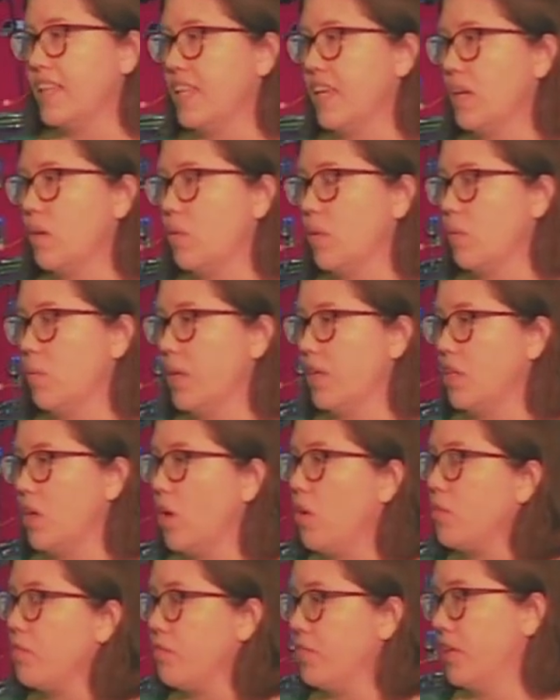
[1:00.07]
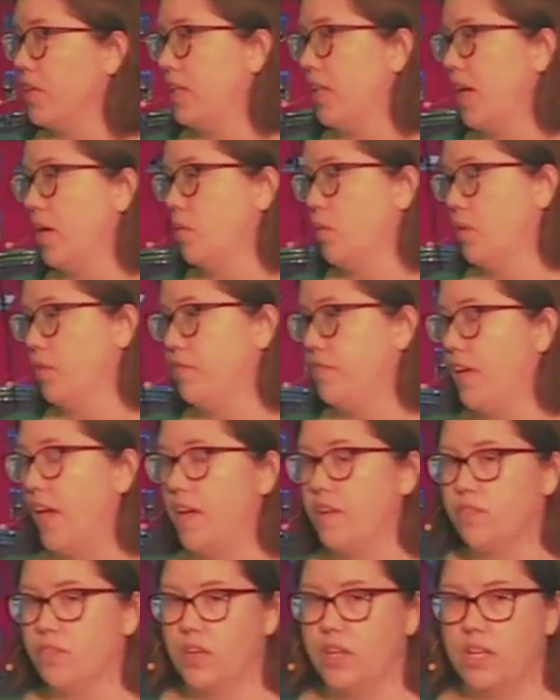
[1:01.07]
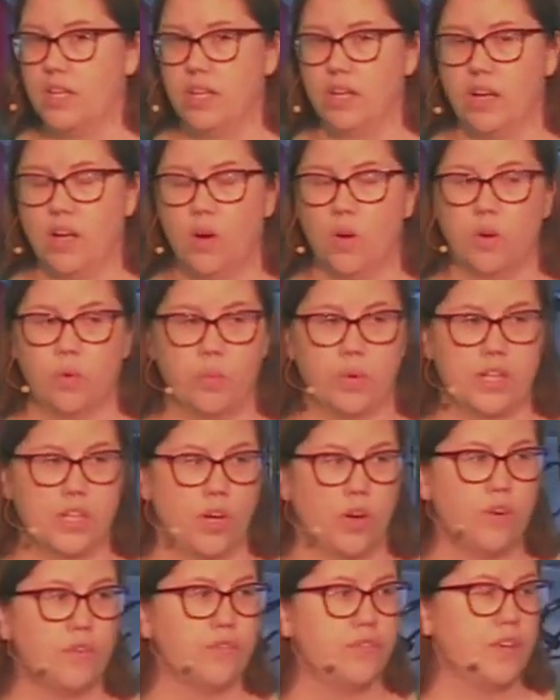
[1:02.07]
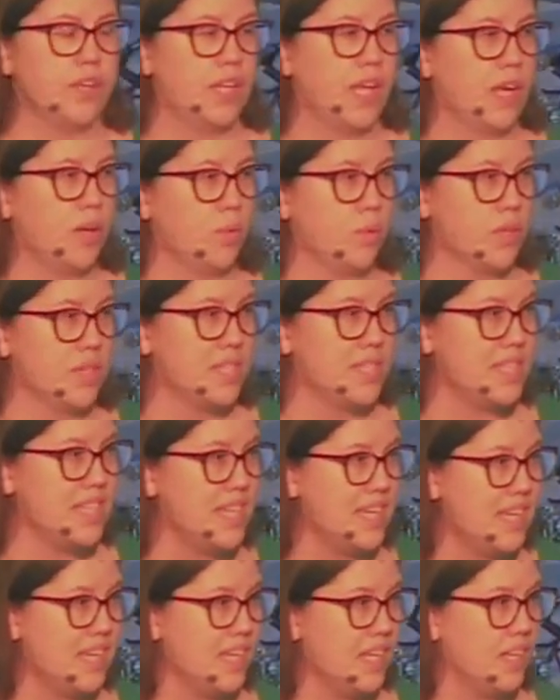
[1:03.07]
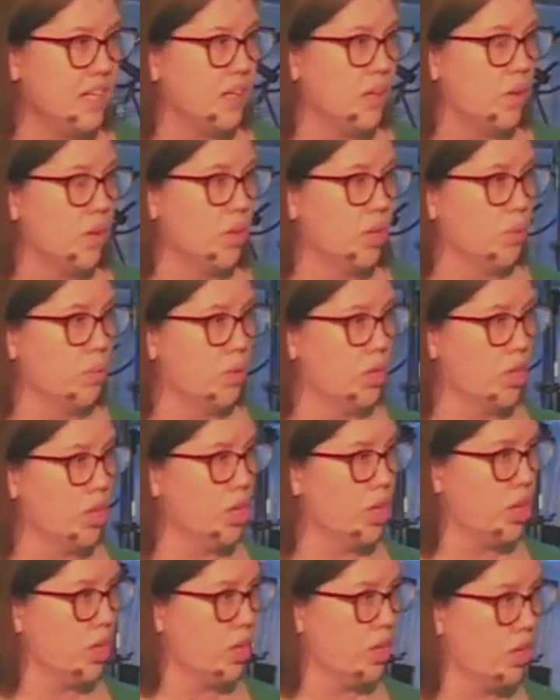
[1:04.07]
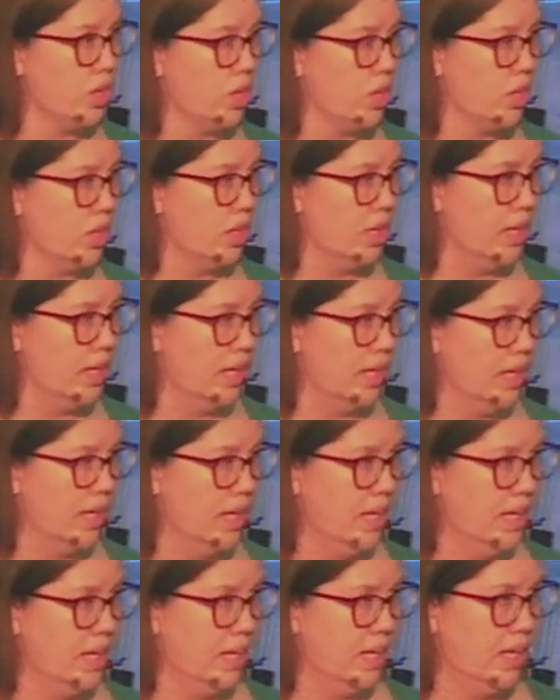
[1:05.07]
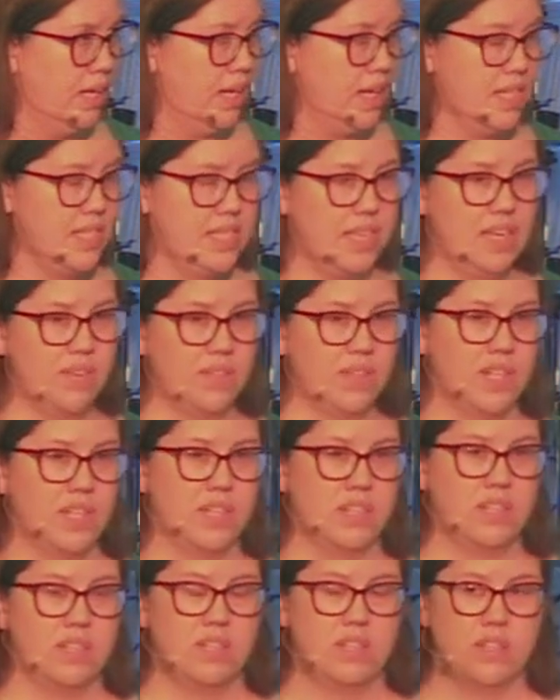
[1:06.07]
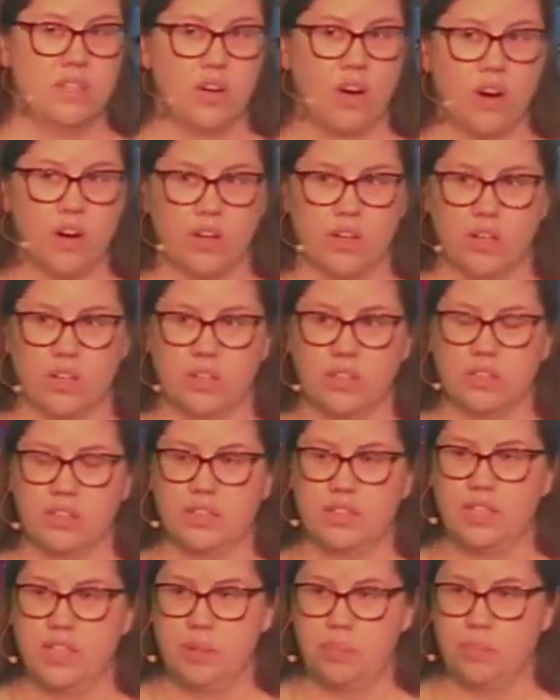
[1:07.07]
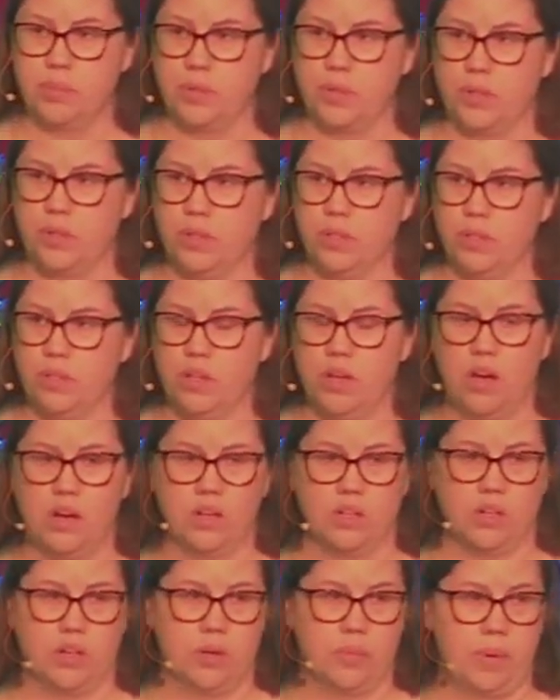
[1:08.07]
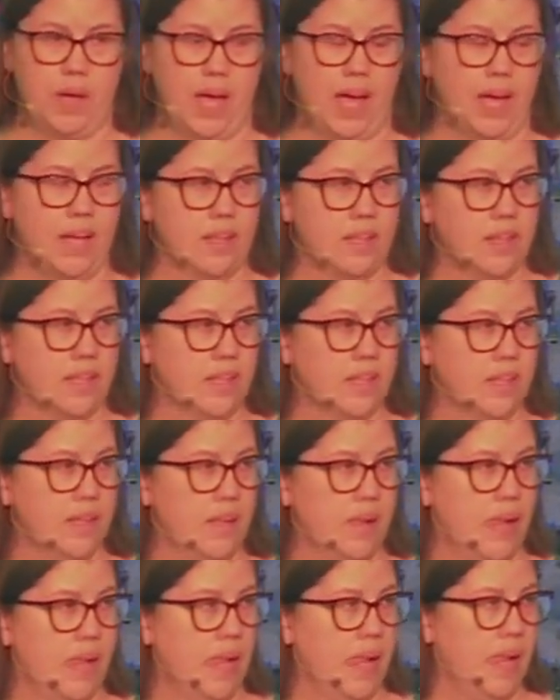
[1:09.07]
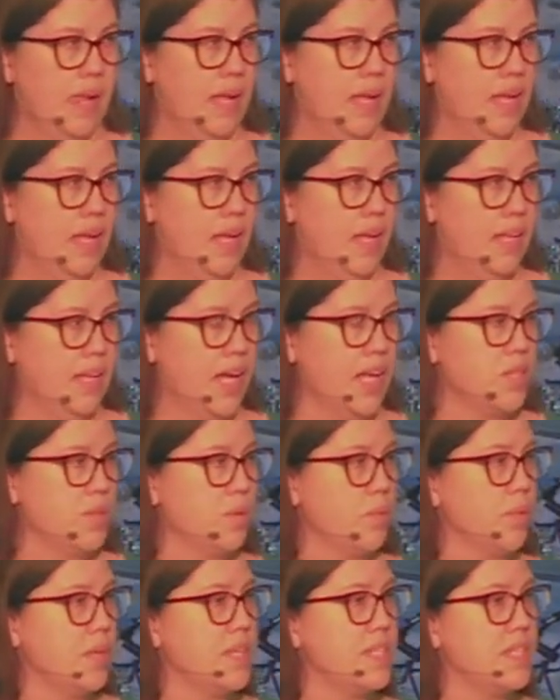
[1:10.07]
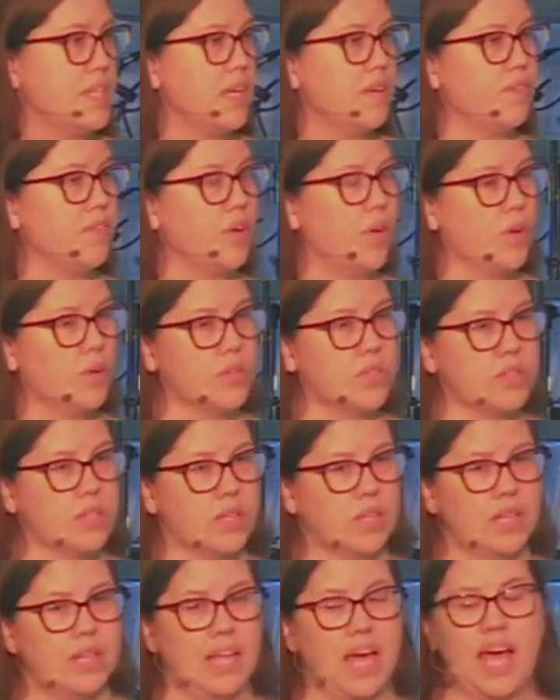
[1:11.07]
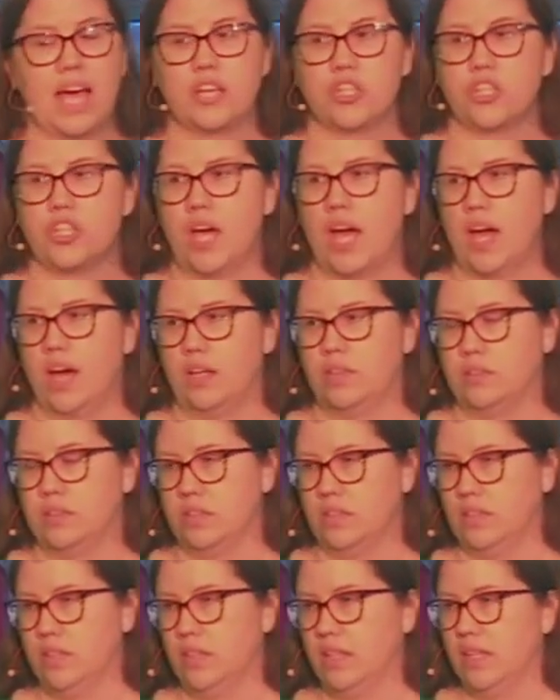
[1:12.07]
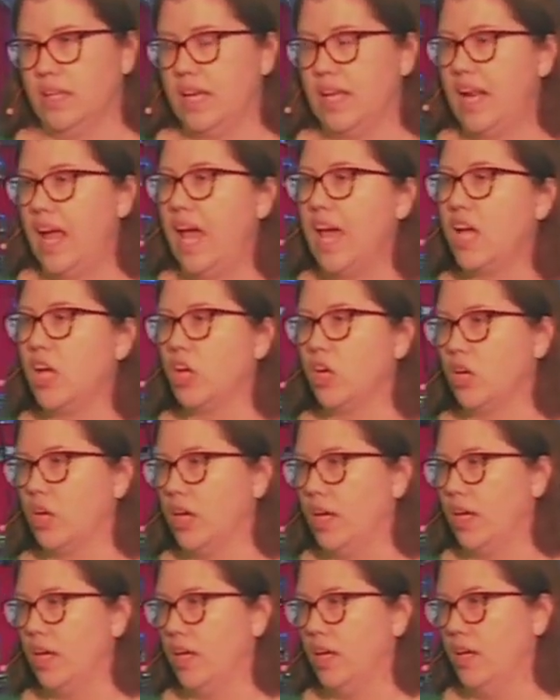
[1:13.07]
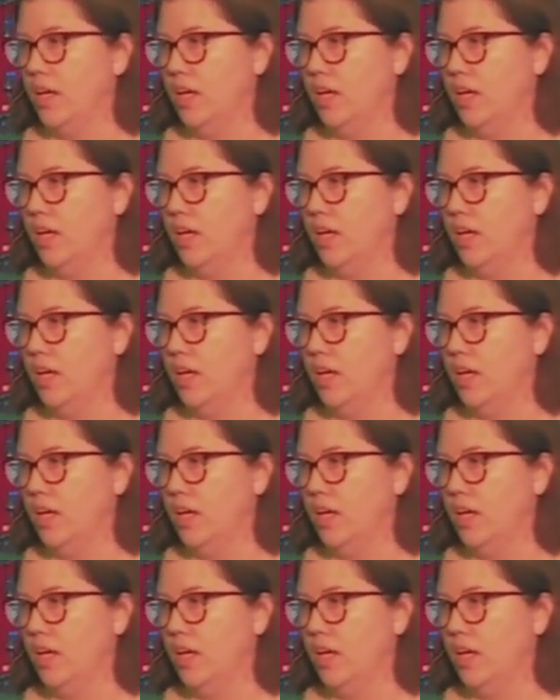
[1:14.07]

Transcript: think when we don't feel like we're favorite or we don't feel like we're seen or we're heard, it's even a darker, deeper, longer path. That's when we see folks lash out and get angry,